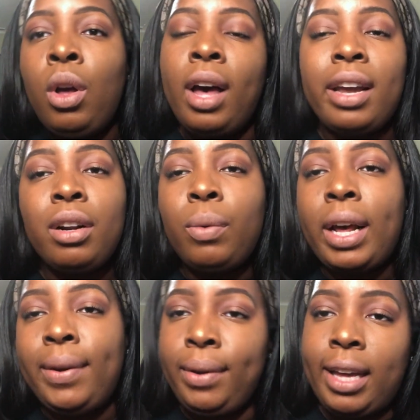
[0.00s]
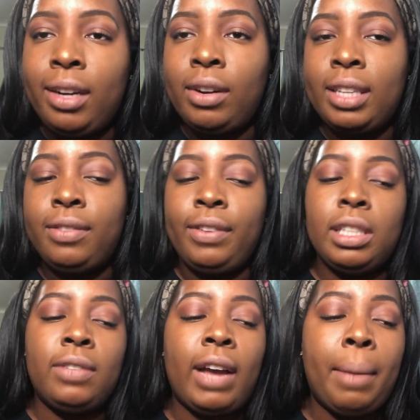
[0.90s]
I don't know how you would categorize
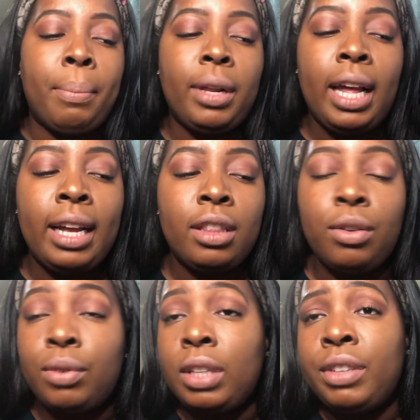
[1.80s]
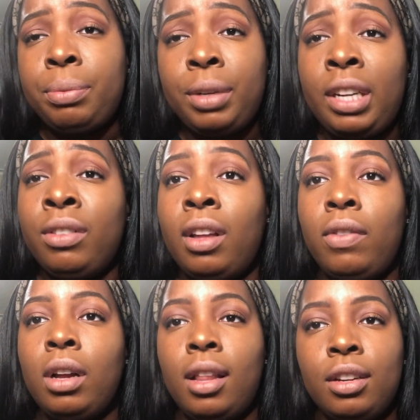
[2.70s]
Safiya's vibe, but like they're really, really pretty. Love
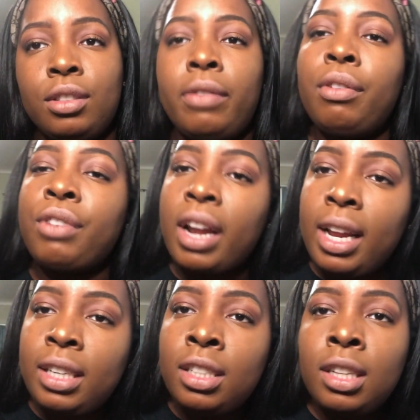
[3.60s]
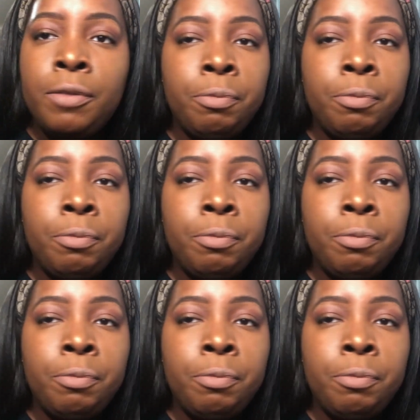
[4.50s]
the colors, love the range.